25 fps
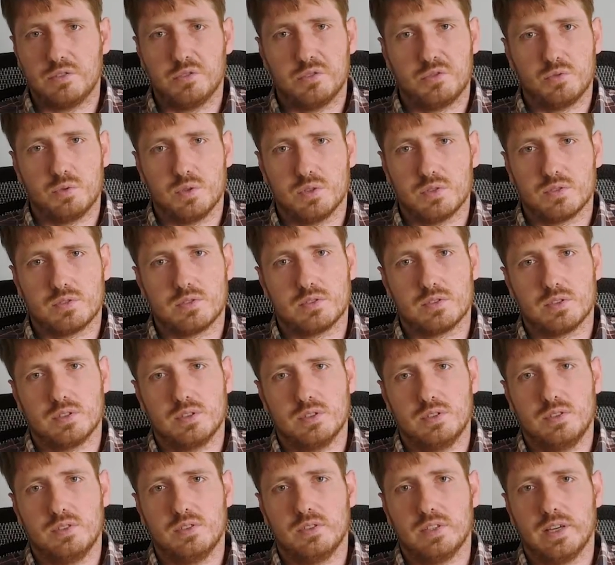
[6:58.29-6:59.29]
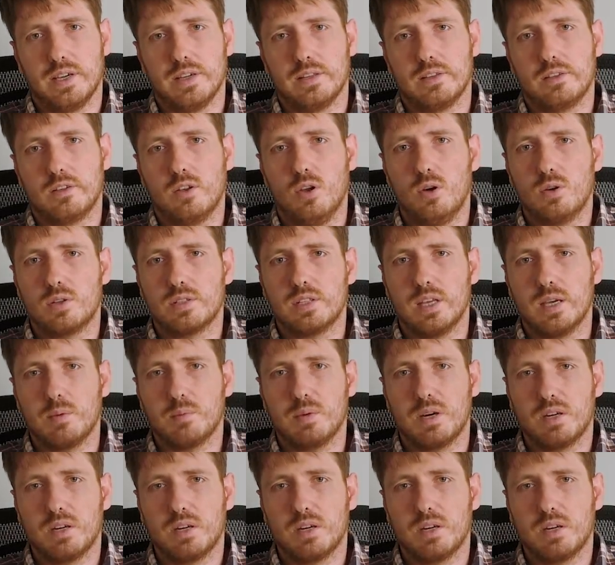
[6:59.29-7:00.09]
It was designed long time